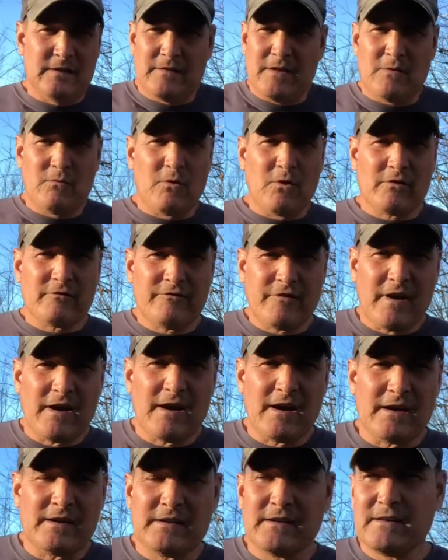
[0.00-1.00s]
they work
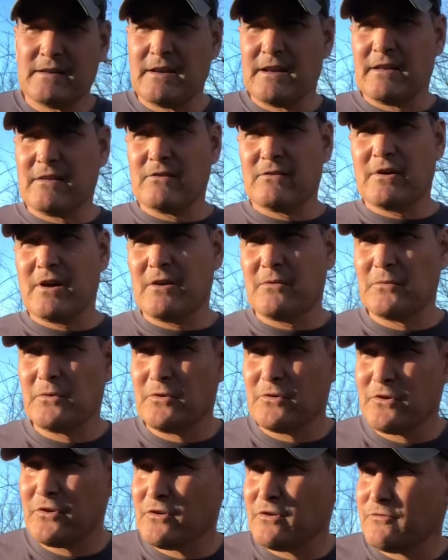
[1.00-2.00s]
fine. Now, they're not
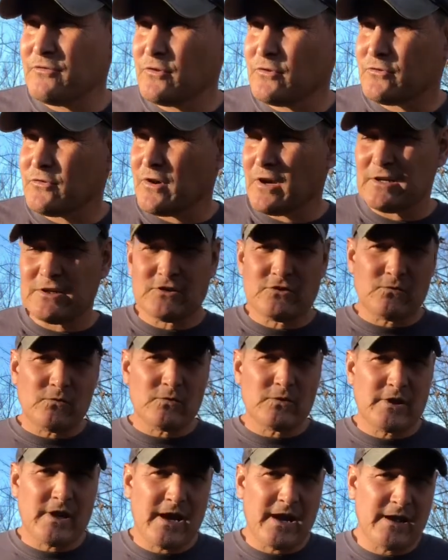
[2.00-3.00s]
real good if you're trying to
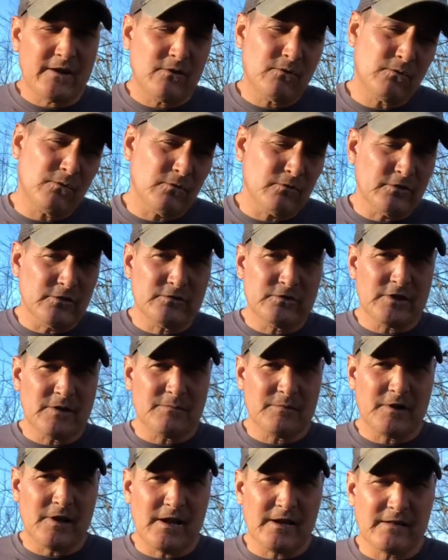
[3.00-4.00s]
sort cattle or do
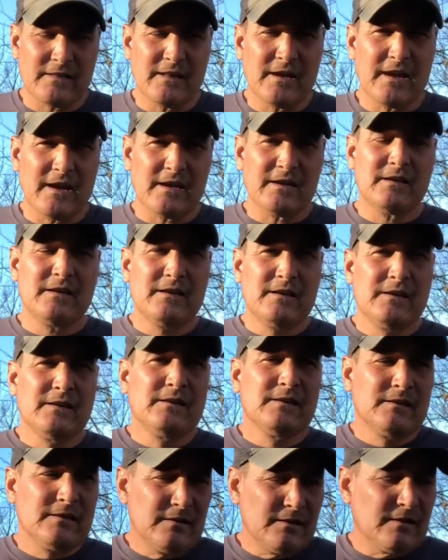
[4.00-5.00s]
something like that.
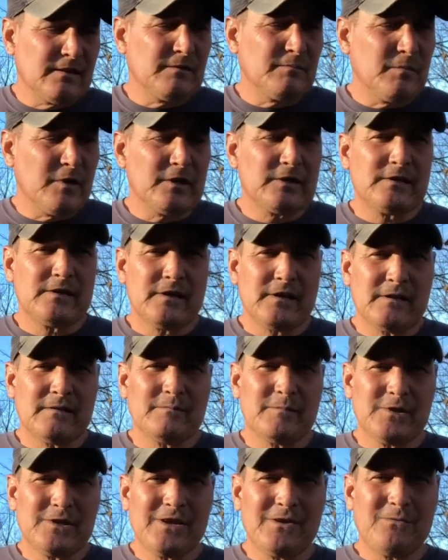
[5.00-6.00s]
But